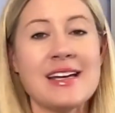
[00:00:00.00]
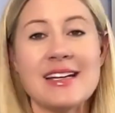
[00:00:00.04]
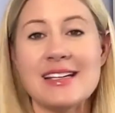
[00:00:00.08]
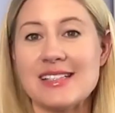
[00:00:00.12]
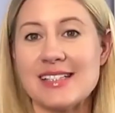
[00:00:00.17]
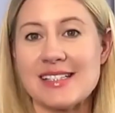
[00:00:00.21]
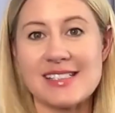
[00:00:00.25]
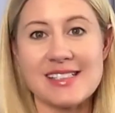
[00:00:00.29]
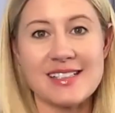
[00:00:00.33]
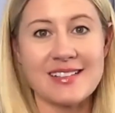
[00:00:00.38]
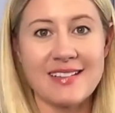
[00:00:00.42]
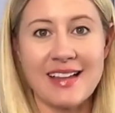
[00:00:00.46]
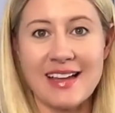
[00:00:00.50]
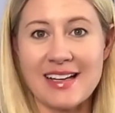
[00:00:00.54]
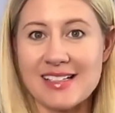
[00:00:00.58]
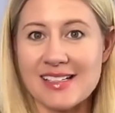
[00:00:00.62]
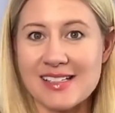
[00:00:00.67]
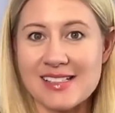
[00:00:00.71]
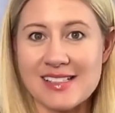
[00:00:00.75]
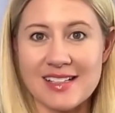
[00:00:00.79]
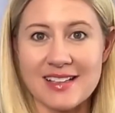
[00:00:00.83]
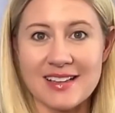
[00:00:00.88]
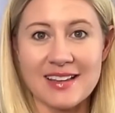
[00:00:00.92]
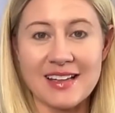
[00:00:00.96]
Disneyland
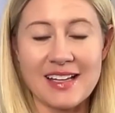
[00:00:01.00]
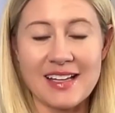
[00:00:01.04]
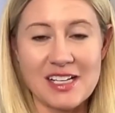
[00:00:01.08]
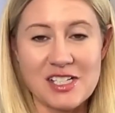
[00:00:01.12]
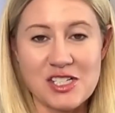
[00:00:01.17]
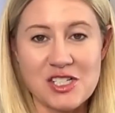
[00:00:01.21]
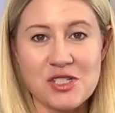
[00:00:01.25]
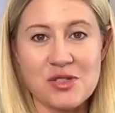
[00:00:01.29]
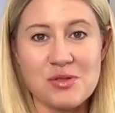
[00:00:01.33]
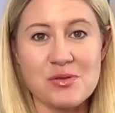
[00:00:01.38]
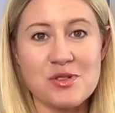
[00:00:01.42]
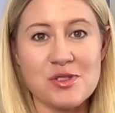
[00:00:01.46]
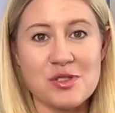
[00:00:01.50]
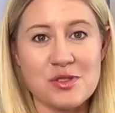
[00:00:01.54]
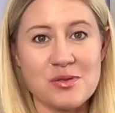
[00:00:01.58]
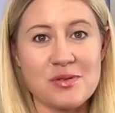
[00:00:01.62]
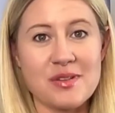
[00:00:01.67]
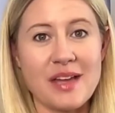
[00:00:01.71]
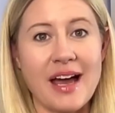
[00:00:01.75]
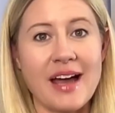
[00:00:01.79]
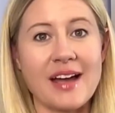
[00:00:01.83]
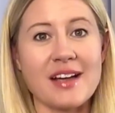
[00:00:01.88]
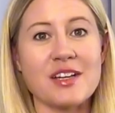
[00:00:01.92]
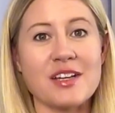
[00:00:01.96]
doesn't let you do
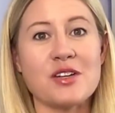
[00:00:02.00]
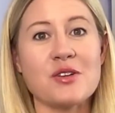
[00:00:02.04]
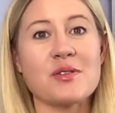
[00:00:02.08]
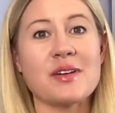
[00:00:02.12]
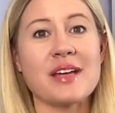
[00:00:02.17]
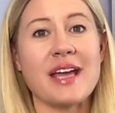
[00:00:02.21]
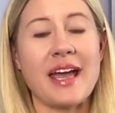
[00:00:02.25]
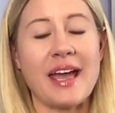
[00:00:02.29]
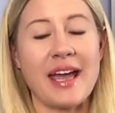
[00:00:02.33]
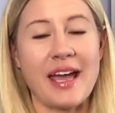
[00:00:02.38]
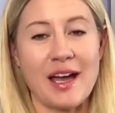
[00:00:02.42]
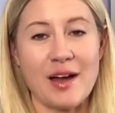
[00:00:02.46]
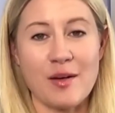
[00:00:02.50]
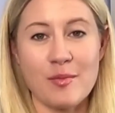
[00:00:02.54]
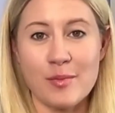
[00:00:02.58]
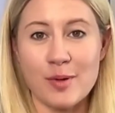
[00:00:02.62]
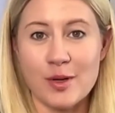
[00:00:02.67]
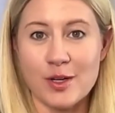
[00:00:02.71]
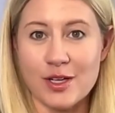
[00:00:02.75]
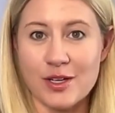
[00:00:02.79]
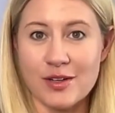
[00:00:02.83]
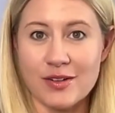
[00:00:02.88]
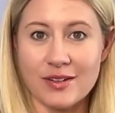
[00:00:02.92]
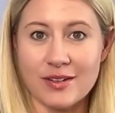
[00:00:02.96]
that. You can't
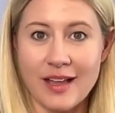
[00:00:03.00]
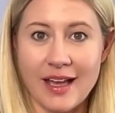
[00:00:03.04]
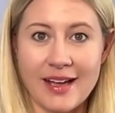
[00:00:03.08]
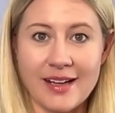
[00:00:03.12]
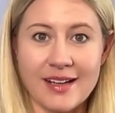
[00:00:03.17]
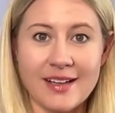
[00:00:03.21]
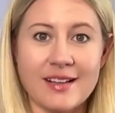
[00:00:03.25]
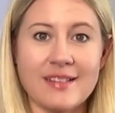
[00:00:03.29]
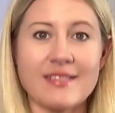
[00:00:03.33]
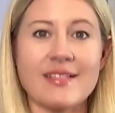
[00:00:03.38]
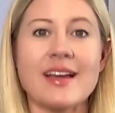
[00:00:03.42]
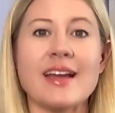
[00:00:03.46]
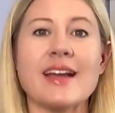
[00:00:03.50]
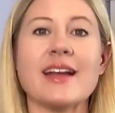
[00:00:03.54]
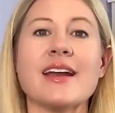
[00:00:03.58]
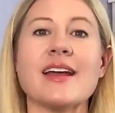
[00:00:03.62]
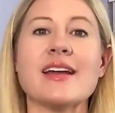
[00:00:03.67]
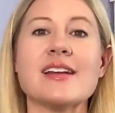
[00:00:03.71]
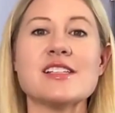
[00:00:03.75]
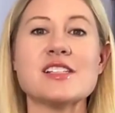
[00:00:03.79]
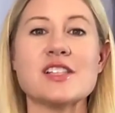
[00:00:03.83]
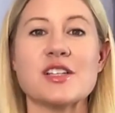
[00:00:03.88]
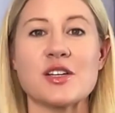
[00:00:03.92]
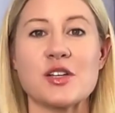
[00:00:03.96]
book your Lightning Lane
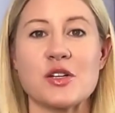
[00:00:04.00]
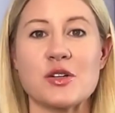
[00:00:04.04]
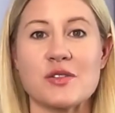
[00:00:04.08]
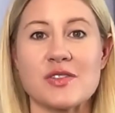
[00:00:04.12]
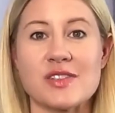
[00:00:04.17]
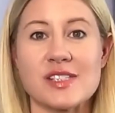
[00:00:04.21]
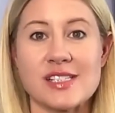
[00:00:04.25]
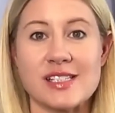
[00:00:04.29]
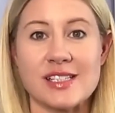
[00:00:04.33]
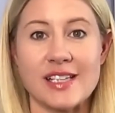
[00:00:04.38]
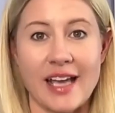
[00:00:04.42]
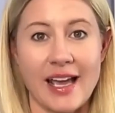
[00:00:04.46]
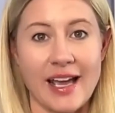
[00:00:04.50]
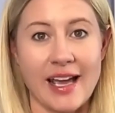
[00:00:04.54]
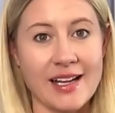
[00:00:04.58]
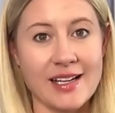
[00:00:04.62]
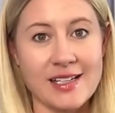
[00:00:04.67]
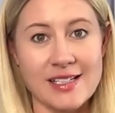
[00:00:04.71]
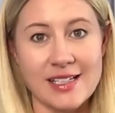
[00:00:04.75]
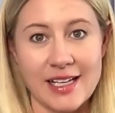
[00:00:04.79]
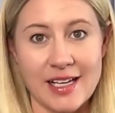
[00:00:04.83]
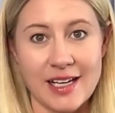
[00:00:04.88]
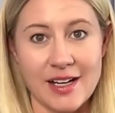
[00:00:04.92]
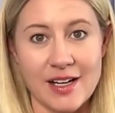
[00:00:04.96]
until you have
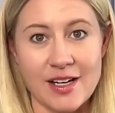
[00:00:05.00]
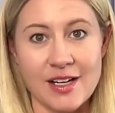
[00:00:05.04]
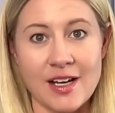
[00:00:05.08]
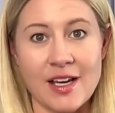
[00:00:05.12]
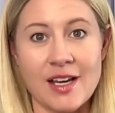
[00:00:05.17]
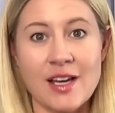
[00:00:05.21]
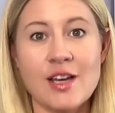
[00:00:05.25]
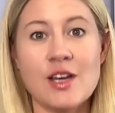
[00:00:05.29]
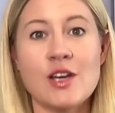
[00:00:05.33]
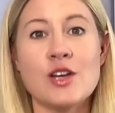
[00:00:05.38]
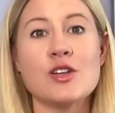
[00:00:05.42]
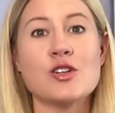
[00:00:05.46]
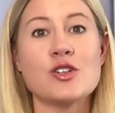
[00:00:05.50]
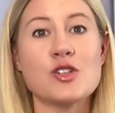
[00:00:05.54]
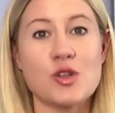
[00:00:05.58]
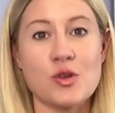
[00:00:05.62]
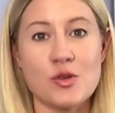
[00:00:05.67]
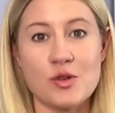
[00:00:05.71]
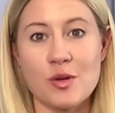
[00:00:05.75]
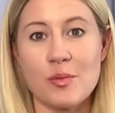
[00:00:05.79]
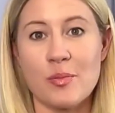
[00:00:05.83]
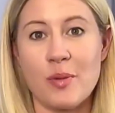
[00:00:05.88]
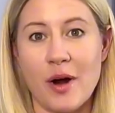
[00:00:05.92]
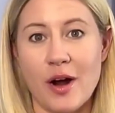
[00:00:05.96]
scanned in
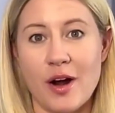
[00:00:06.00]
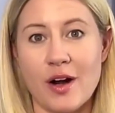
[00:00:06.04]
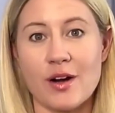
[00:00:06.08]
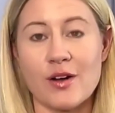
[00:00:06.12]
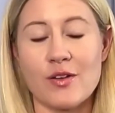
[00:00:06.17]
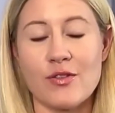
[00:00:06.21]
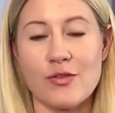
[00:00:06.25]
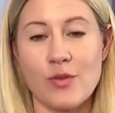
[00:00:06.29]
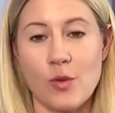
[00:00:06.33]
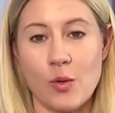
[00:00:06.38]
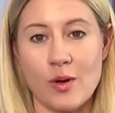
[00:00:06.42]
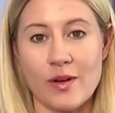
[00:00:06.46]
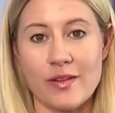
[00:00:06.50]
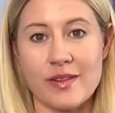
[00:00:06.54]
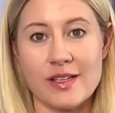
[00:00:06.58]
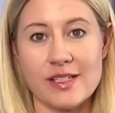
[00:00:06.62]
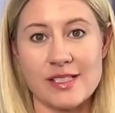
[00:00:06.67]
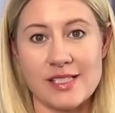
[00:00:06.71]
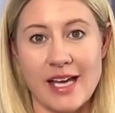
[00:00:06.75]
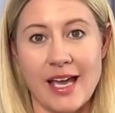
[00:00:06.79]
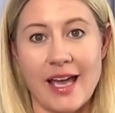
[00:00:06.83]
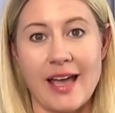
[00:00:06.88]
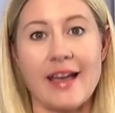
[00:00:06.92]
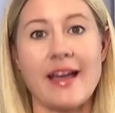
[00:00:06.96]
to the park for the
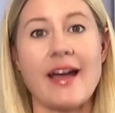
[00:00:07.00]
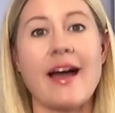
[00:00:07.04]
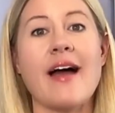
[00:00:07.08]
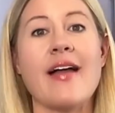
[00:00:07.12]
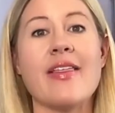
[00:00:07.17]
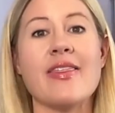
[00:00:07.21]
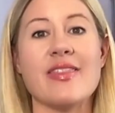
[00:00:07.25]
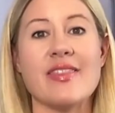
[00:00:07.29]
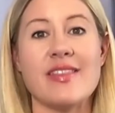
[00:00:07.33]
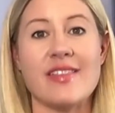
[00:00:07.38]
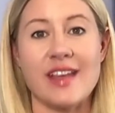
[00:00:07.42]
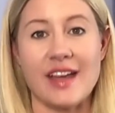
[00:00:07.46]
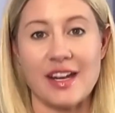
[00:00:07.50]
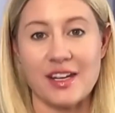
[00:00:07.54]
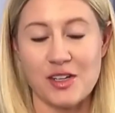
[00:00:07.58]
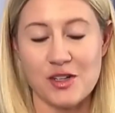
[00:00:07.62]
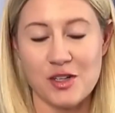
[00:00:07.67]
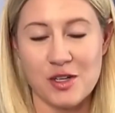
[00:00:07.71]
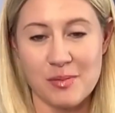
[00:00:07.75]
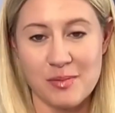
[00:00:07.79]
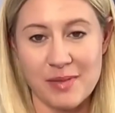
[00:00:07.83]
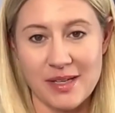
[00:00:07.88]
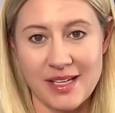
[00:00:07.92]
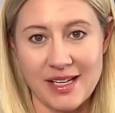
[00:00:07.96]
day, and then you
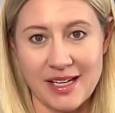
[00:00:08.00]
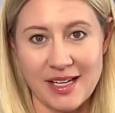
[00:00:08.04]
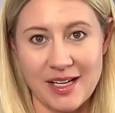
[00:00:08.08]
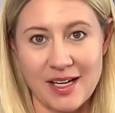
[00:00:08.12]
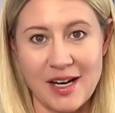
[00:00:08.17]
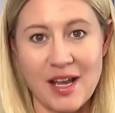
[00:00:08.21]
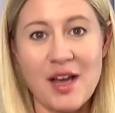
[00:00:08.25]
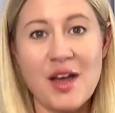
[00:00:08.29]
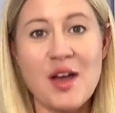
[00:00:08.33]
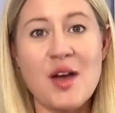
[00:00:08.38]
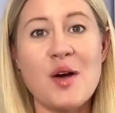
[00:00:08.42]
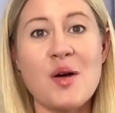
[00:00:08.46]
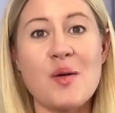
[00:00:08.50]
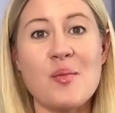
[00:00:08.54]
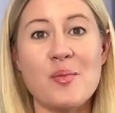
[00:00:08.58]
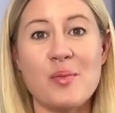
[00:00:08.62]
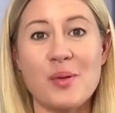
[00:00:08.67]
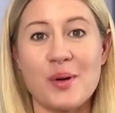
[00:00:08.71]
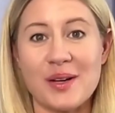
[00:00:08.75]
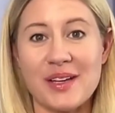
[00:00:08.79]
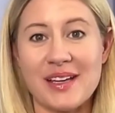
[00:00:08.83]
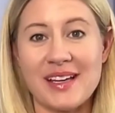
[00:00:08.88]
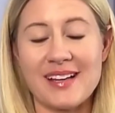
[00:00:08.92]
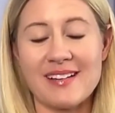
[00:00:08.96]
can begin
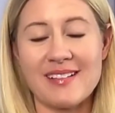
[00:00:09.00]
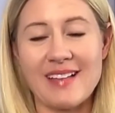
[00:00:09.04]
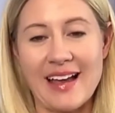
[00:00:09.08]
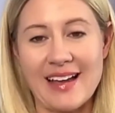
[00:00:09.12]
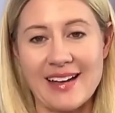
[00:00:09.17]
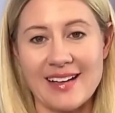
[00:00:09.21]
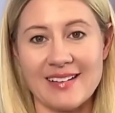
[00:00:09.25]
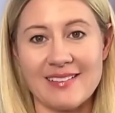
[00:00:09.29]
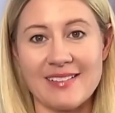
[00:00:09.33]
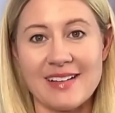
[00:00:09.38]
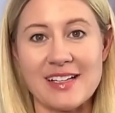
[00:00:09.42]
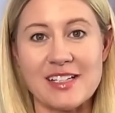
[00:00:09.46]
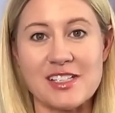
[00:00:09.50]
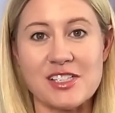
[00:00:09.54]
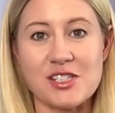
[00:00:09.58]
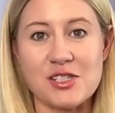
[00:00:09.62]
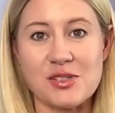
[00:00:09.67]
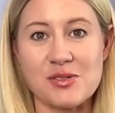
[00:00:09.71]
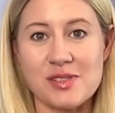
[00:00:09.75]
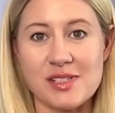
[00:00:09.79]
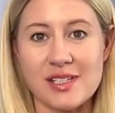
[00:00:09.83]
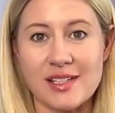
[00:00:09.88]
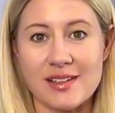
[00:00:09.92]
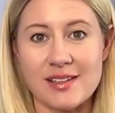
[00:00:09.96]
booking Lightning Lanes
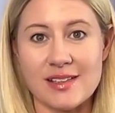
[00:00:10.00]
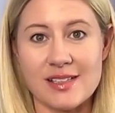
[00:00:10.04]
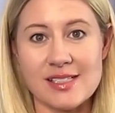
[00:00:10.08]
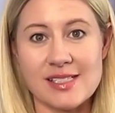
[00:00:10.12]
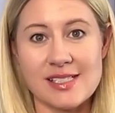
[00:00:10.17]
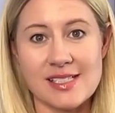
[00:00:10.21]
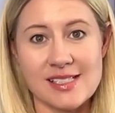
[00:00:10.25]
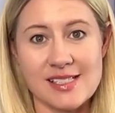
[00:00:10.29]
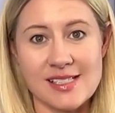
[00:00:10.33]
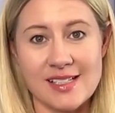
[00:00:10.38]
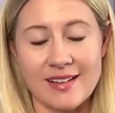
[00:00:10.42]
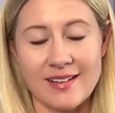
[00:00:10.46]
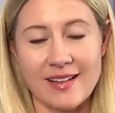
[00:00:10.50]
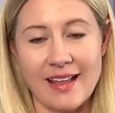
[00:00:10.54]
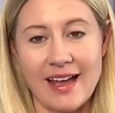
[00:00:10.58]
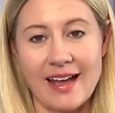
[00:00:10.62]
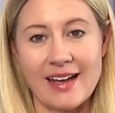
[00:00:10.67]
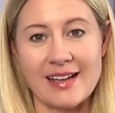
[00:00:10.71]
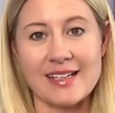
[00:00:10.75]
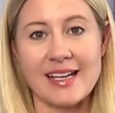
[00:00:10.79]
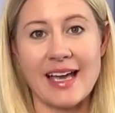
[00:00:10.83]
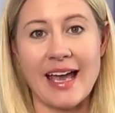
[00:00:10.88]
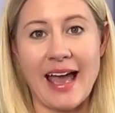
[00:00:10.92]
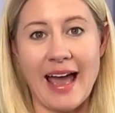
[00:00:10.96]
using the
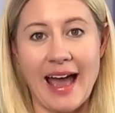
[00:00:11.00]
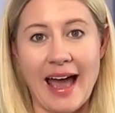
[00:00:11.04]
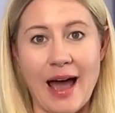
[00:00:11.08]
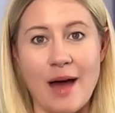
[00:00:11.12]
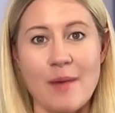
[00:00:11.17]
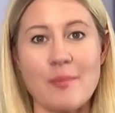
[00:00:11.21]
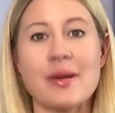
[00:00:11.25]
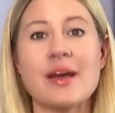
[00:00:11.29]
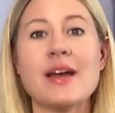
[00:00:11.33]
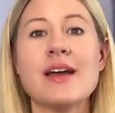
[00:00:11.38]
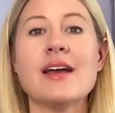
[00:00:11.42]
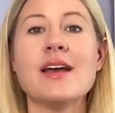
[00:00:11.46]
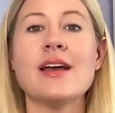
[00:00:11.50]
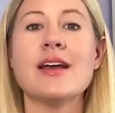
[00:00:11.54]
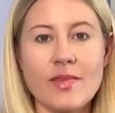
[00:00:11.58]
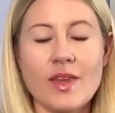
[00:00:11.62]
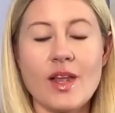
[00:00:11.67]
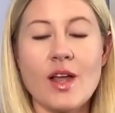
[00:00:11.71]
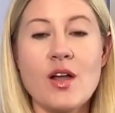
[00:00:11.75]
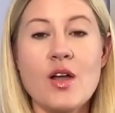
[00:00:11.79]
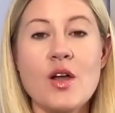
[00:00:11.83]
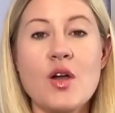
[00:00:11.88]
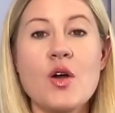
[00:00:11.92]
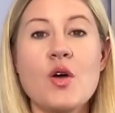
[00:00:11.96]
Disneyland app.
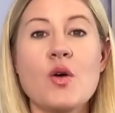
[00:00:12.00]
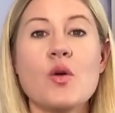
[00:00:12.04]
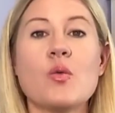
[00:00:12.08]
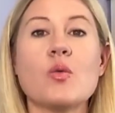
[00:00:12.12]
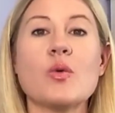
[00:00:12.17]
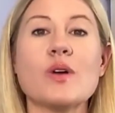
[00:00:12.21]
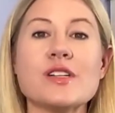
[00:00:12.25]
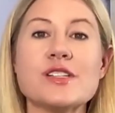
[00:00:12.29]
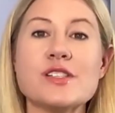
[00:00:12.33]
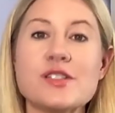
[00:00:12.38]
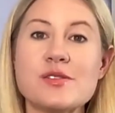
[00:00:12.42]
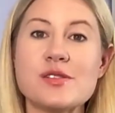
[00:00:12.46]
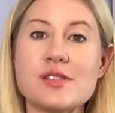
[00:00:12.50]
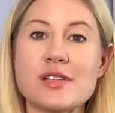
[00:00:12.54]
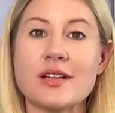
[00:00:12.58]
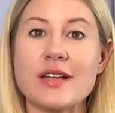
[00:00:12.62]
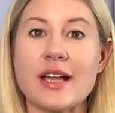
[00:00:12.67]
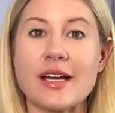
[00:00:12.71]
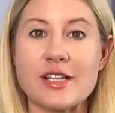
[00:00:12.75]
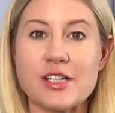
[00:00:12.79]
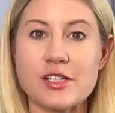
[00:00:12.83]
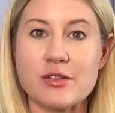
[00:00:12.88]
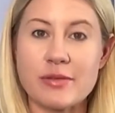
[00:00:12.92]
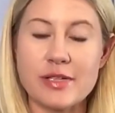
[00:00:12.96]
Once you
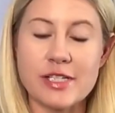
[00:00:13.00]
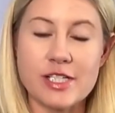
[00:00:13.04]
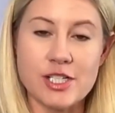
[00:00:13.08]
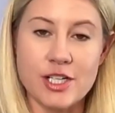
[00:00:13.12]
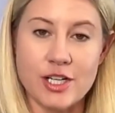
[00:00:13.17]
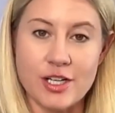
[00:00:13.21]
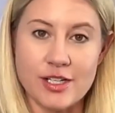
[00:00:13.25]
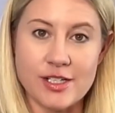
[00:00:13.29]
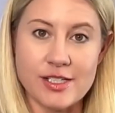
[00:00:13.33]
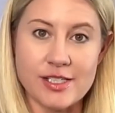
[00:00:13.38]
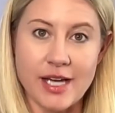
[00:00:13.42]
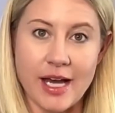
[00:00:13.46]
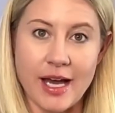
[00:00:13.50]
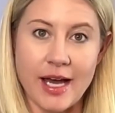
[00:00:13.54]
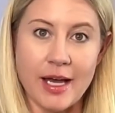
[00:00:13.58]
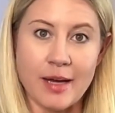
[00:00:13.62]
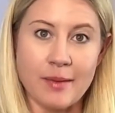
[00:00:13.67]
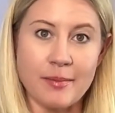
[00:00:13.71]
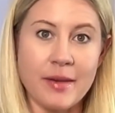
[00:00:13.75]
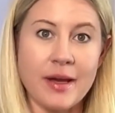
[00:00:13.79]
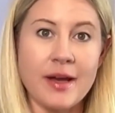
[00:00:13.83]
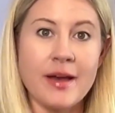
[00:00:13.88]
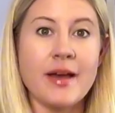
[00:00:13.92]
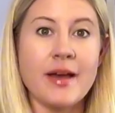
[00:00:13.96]
select your return time,